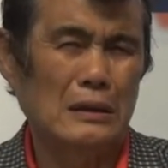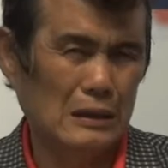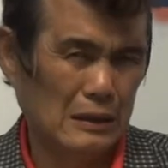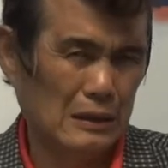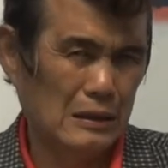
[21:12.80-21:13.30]

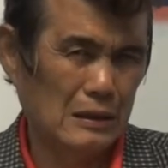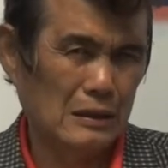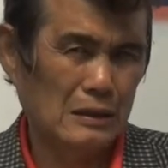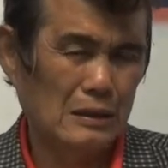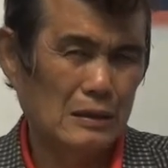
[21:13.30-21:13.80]
in the
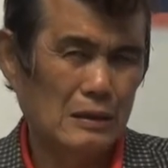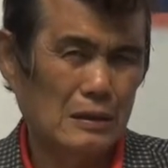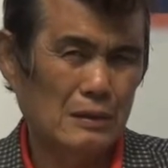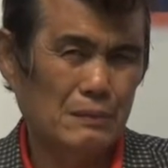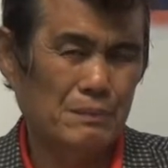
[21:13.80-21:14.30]

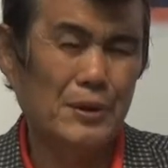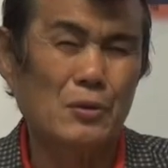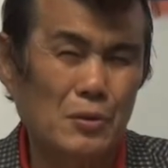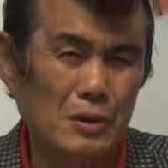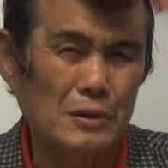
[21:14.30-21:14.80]

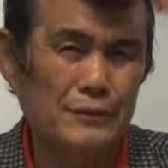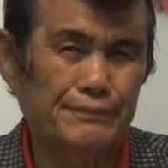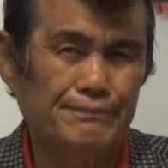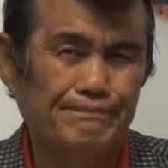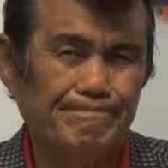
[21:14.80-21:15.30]
bitter
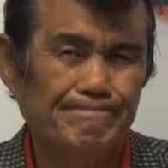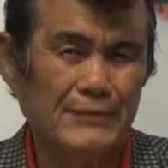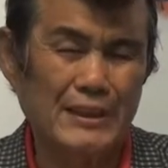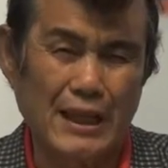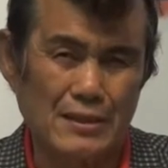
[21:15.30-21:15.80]

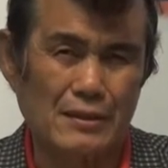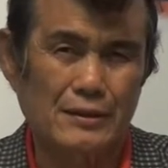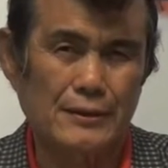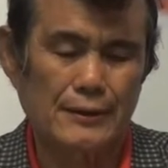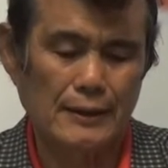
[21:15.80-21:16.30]
in desert.